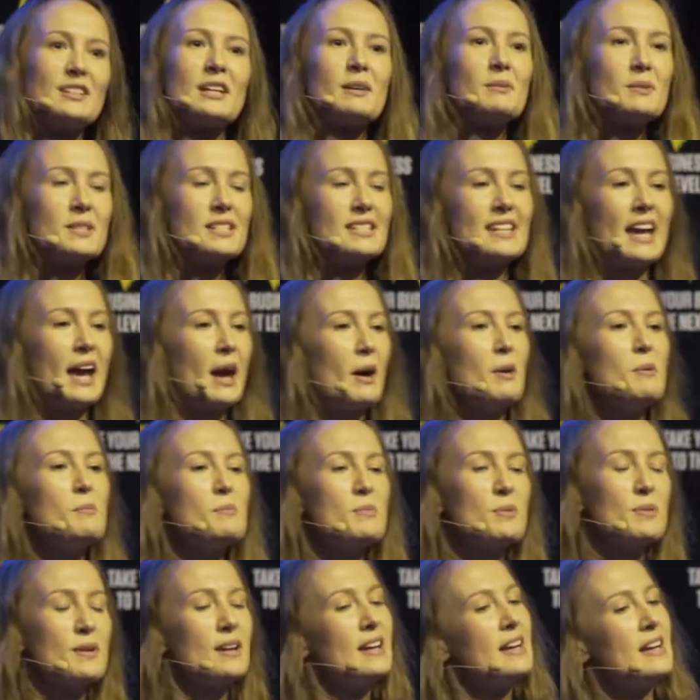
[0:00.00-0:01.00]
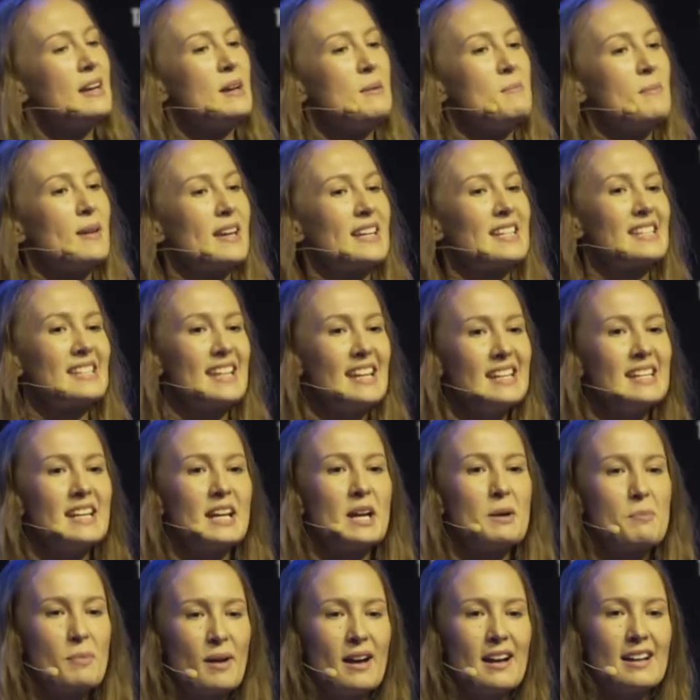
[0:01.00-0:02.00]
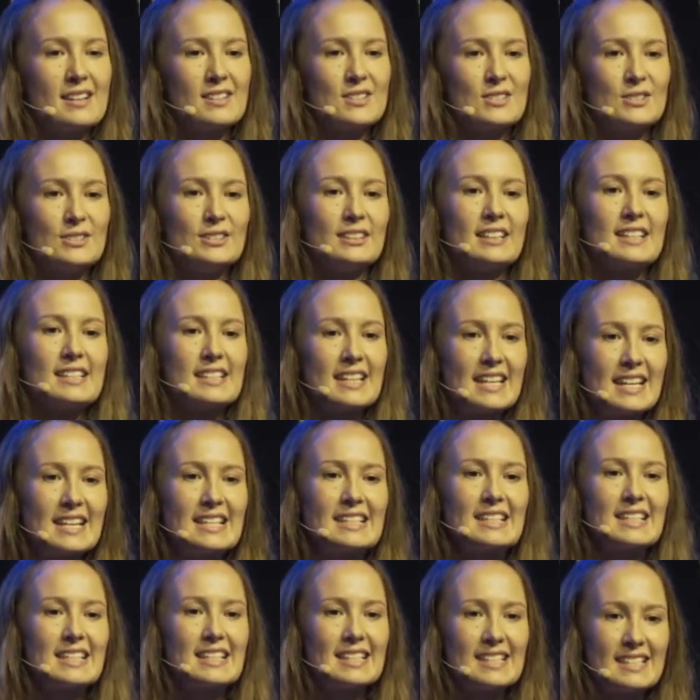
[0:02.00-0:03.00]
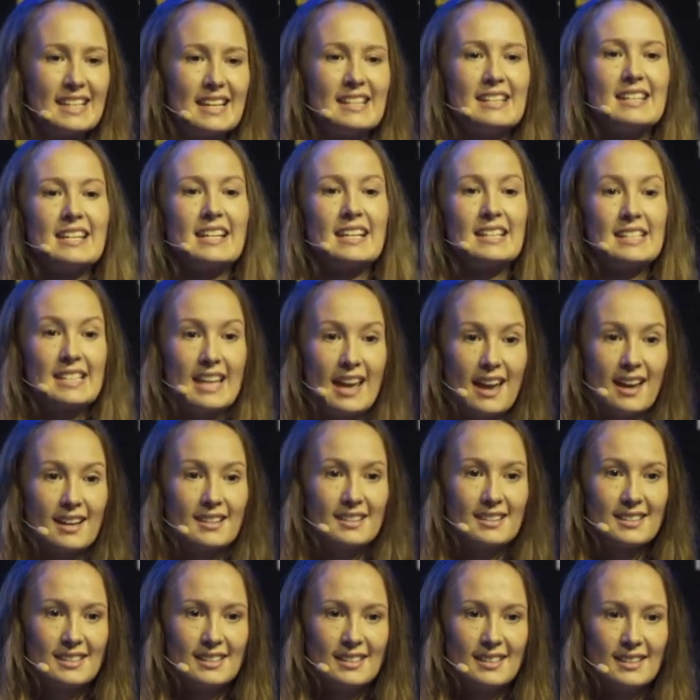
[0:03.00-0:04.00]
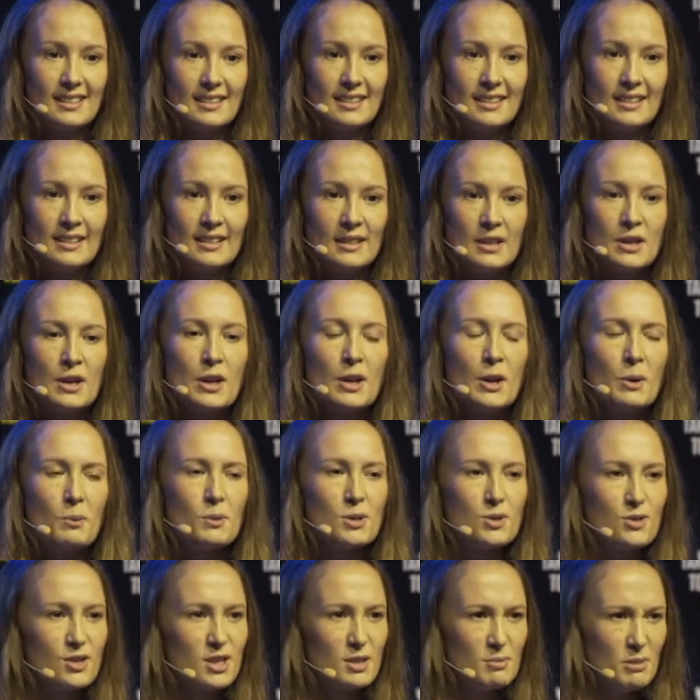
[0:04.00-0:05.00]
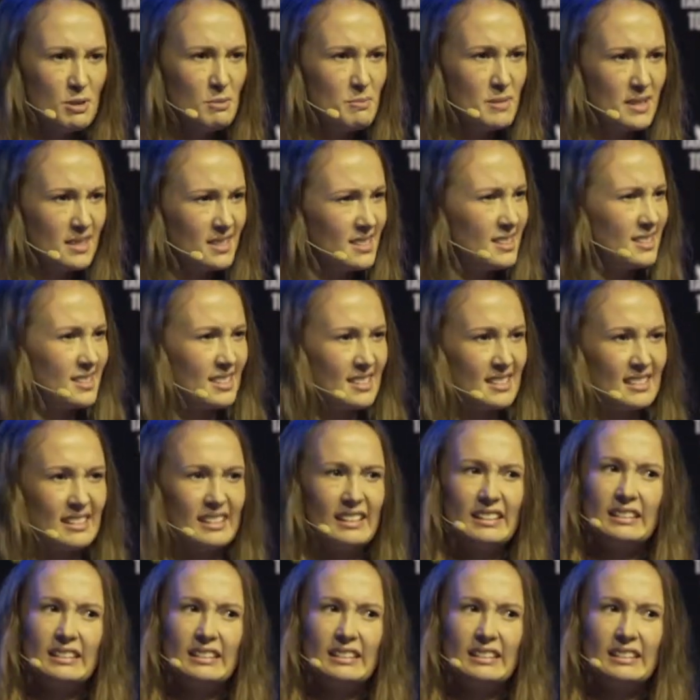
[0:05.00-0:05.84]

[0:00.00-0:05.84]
It was to help make sending a parcel as easy as sending a text, which for small businesses,